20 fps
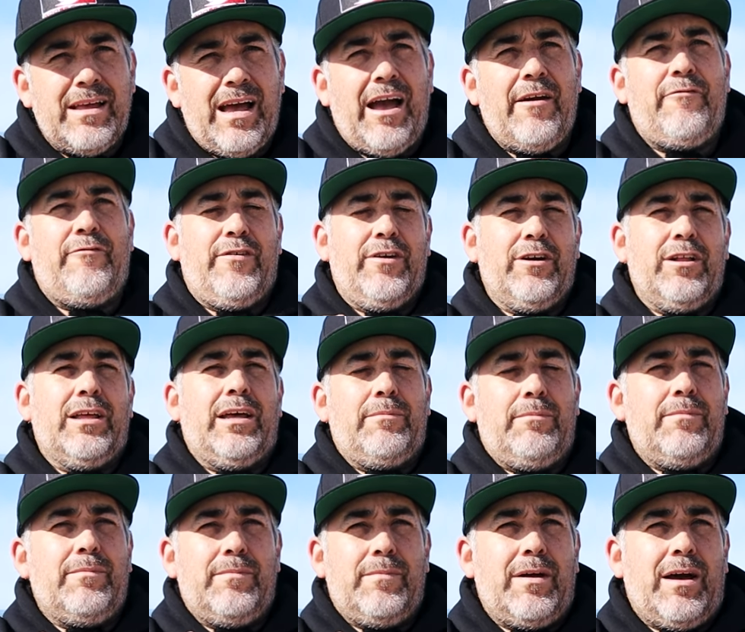I feel it
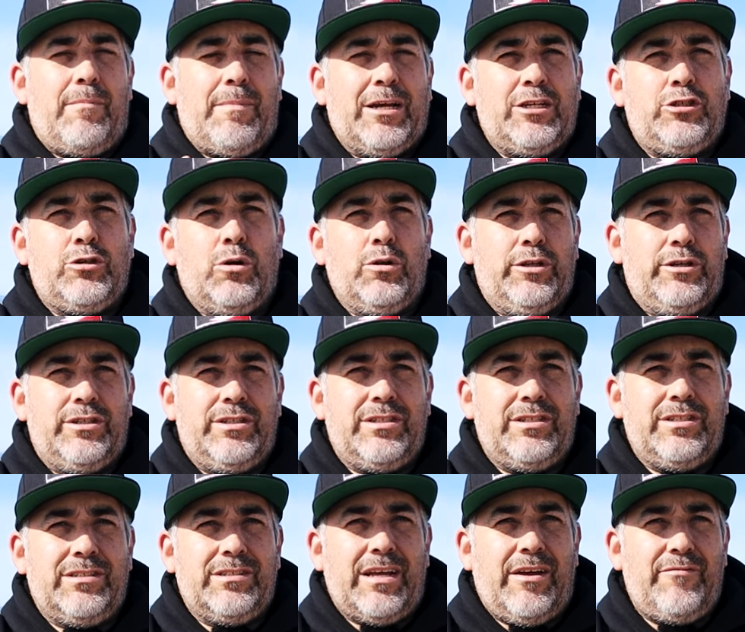on my
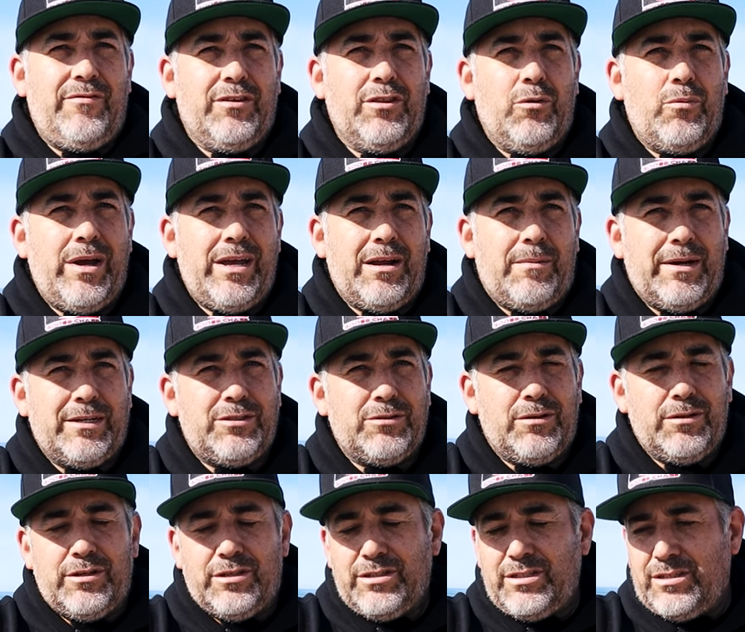shoulders. I feel the weight on my
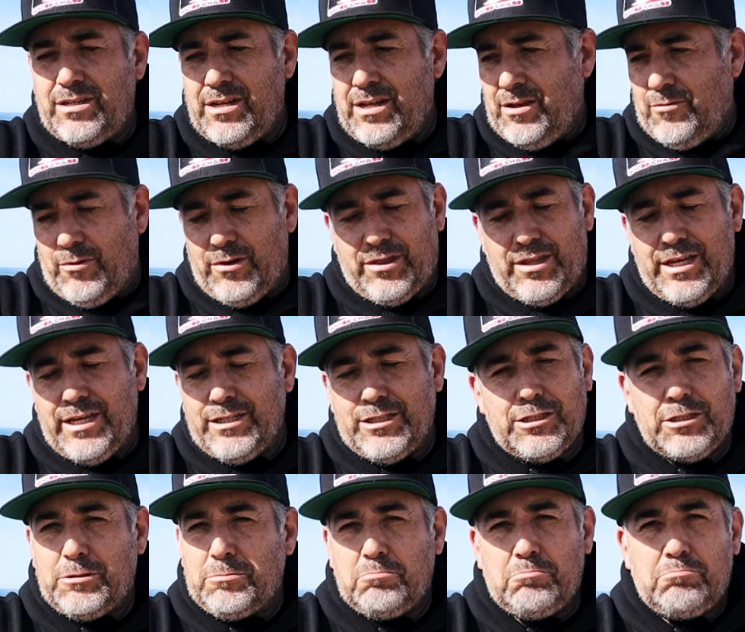shoulders. With
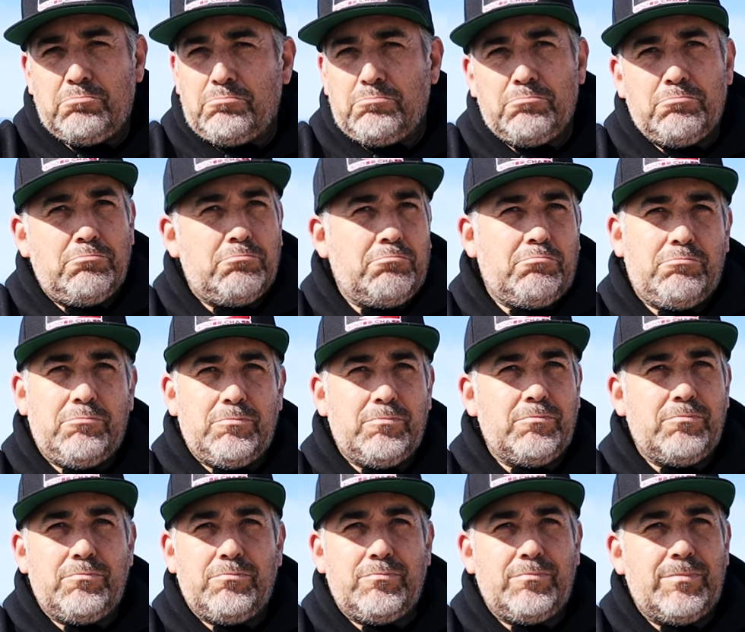this,
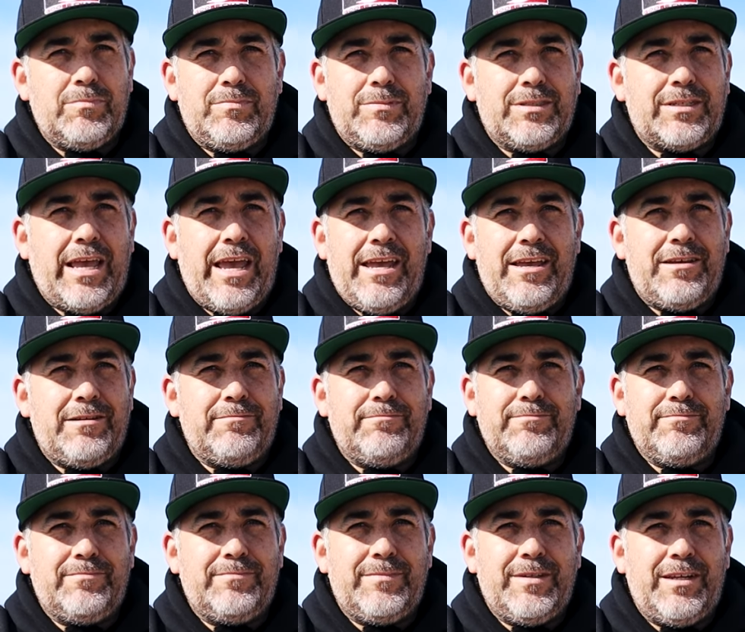it's cake.
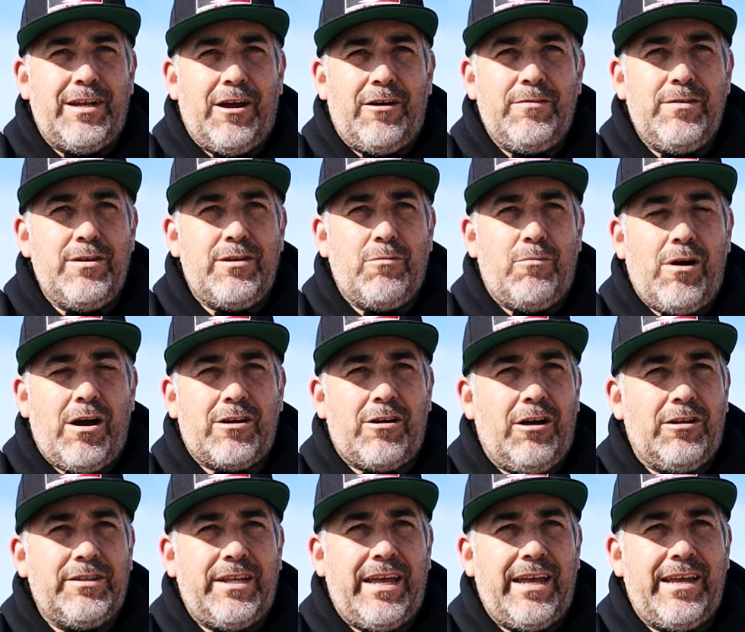You know, you can walk
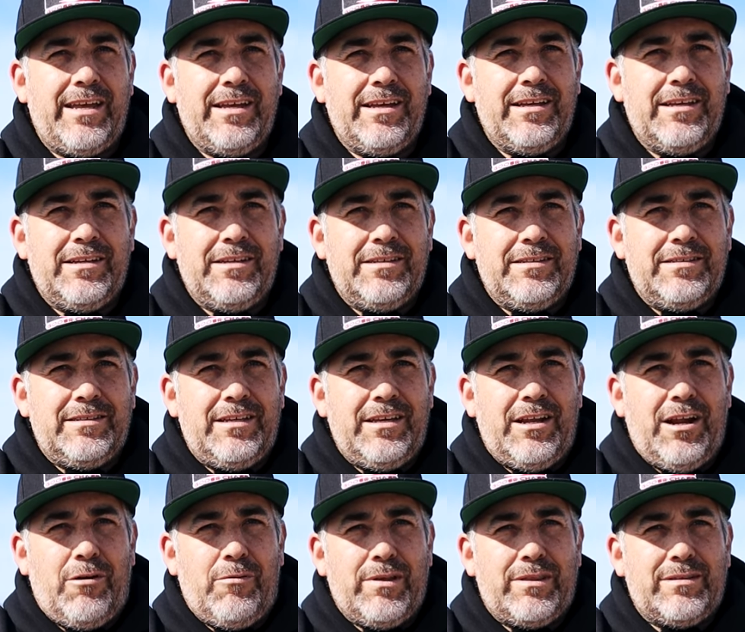all day,
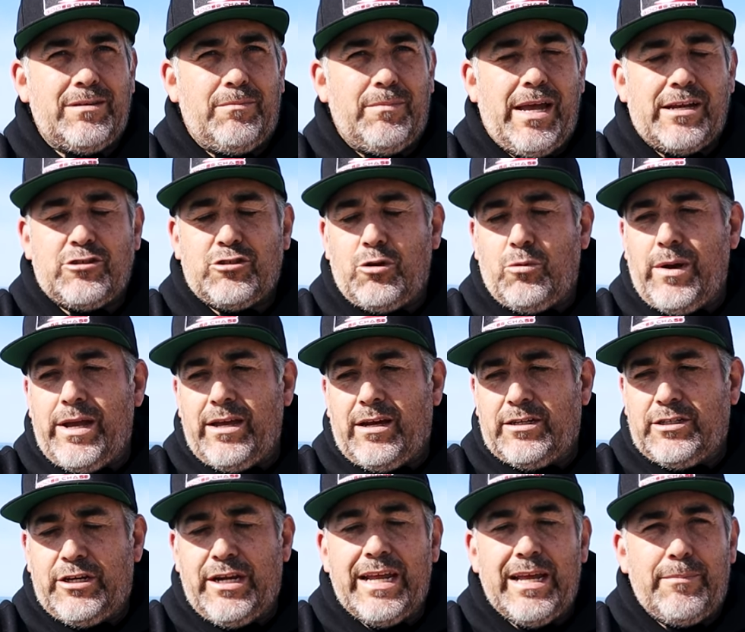you know, with some extra weight
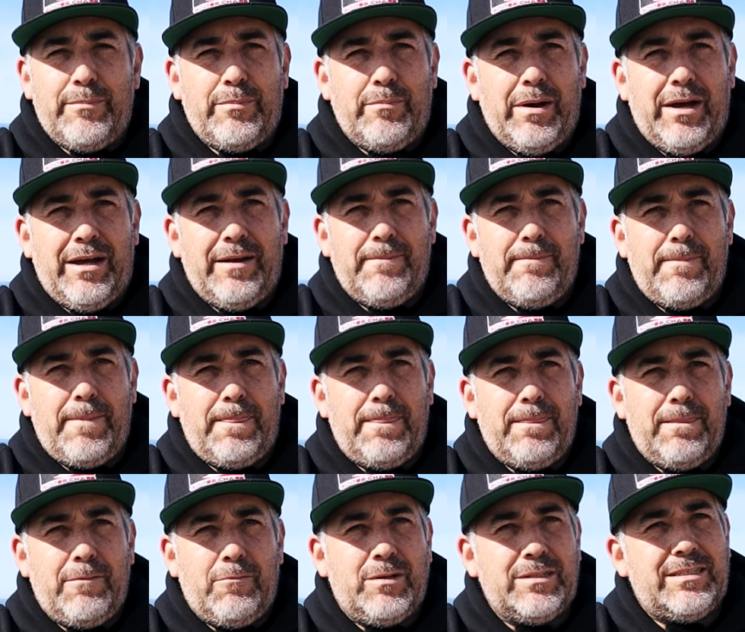on your hip, but
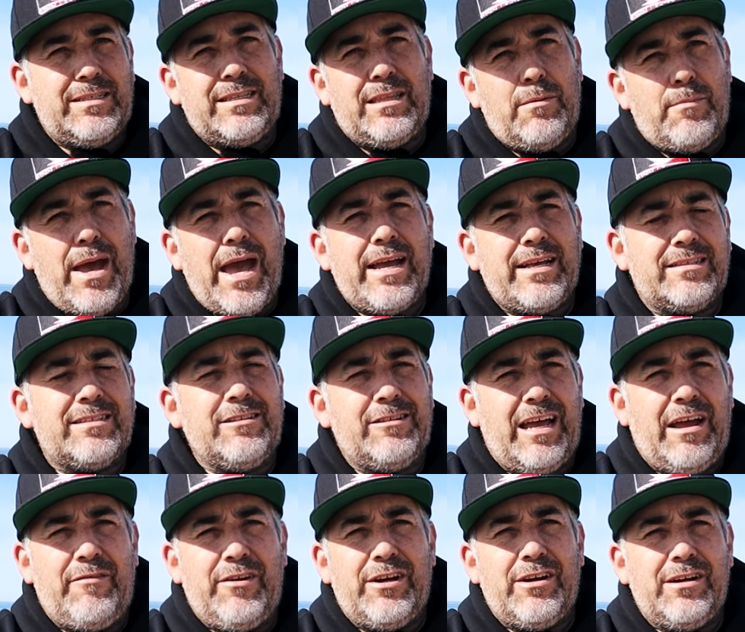once it's in the bag, it's a little
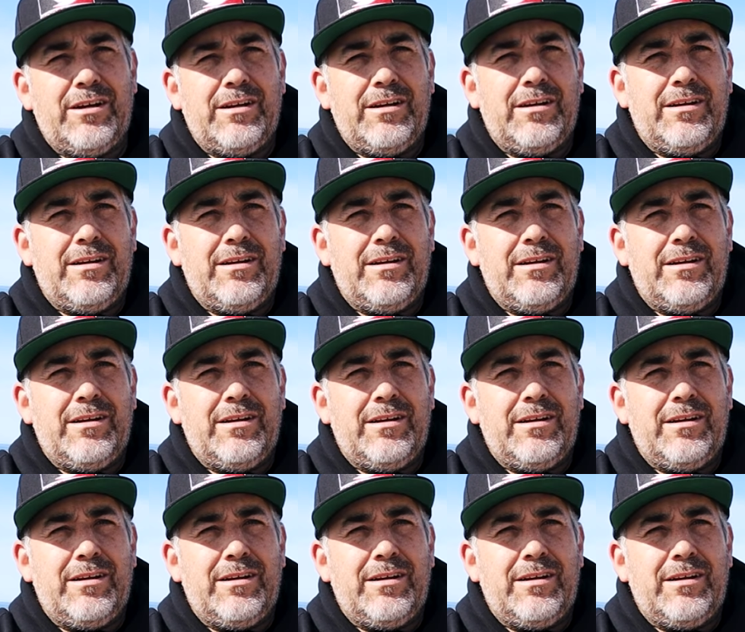heavier.